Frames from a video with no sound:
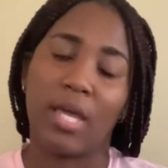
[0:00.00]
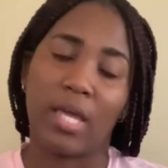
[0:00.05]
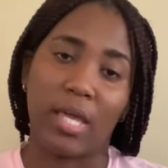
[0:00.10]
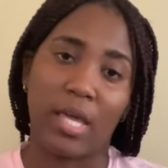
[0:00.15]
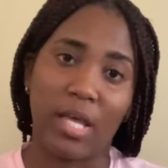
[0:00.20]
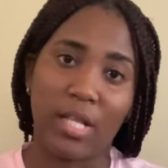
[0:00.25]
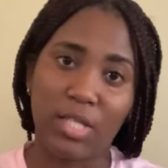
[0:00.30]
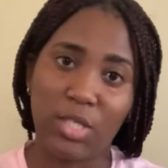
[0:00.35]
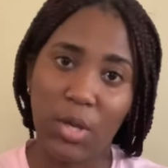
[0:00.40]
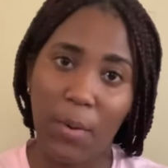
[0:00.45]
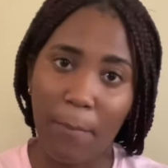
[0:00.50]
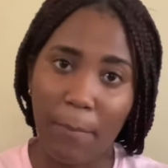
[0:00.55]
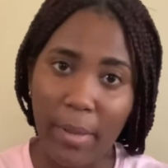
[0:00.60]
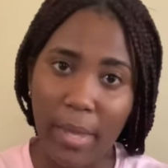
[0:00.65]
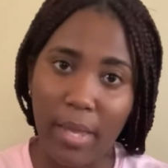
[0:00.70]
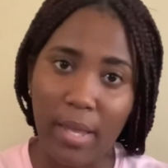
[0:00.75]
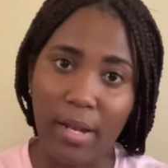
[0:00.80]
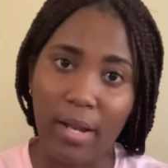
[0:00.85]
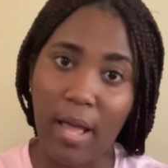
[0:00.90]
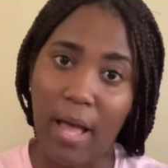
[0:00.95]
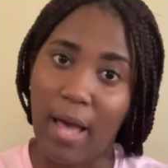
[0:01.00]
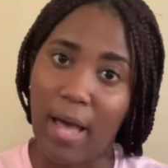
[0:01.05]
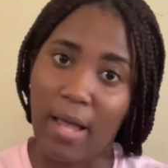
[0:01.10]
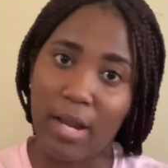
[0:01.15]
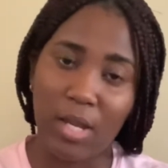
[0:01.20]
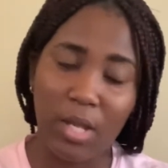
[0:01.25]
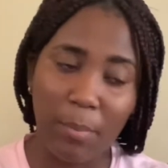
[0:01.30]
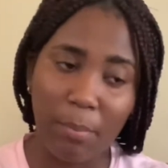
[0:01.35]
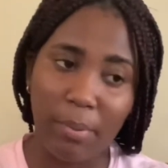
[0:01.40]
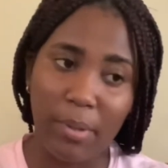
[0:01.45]
get your pen
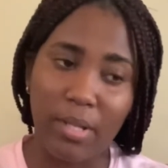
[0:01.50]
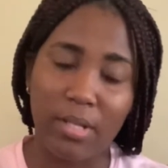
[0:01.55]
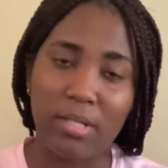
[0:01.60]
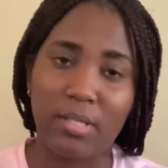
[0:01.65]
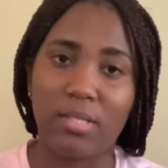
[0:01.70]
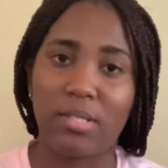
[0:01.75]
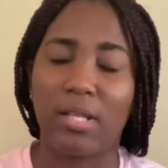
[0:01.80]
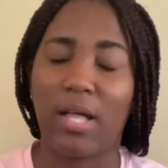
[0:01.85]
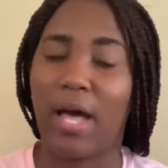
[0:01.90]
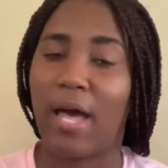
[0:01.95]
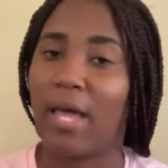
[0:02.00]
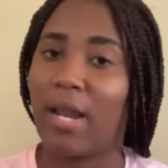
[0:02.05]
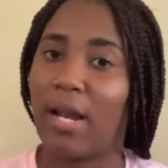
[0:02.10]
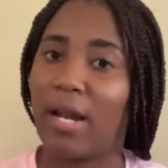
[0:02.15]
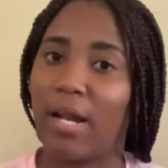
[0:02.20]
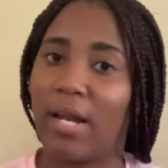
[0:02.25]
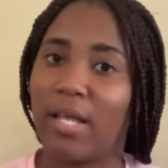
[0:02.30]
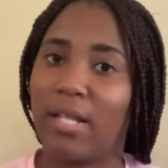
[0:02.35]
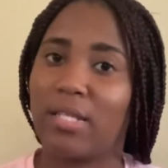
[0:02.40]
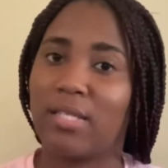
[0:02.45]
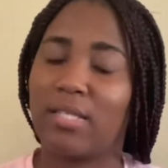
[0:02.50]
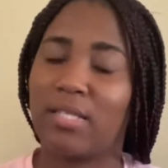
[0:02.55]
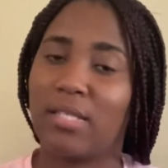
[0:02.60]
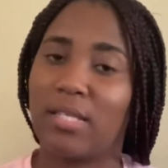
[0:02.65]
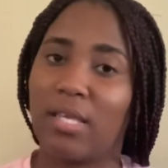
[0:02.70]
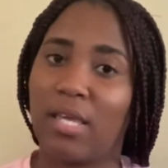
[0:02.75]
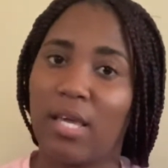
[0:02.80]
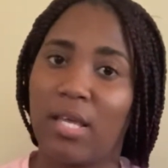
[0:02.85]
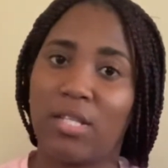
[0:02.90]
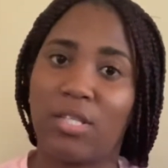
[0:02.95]
and your pencil, and let's
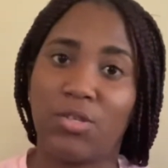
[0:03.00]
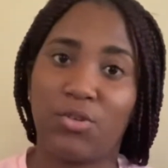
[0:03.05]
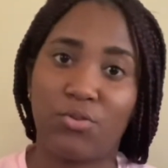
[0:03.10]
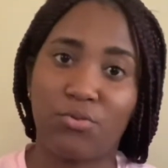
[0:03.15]
get